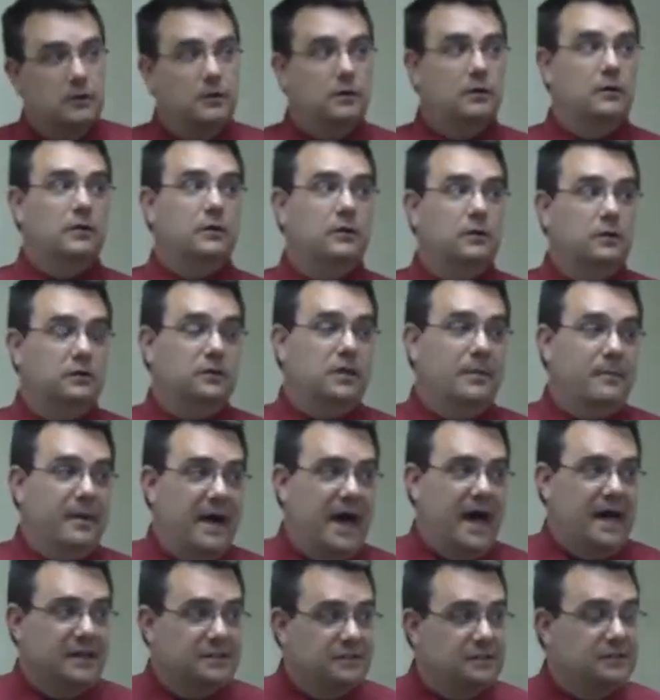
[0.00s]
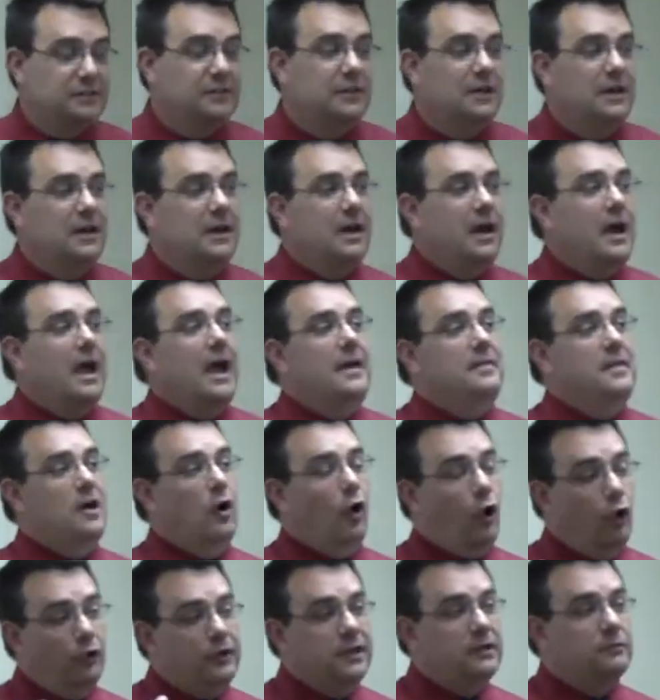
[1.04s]
Yes. The best. And
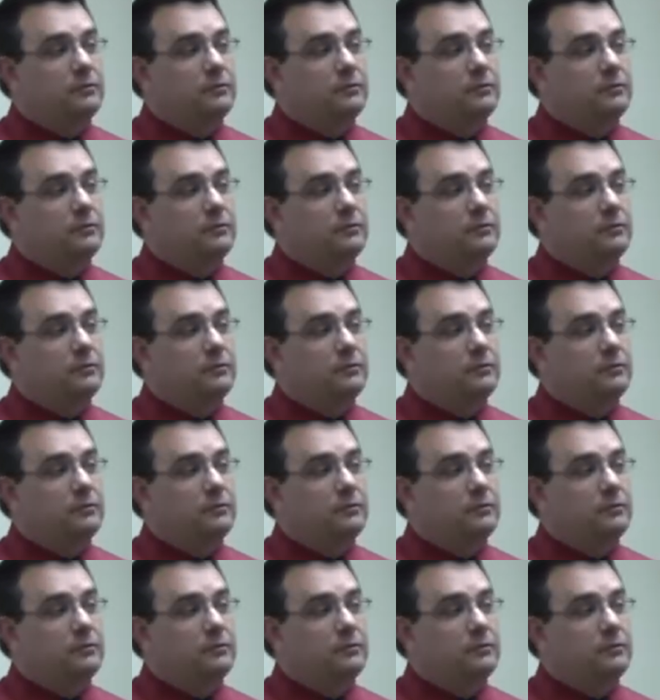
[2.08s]
the only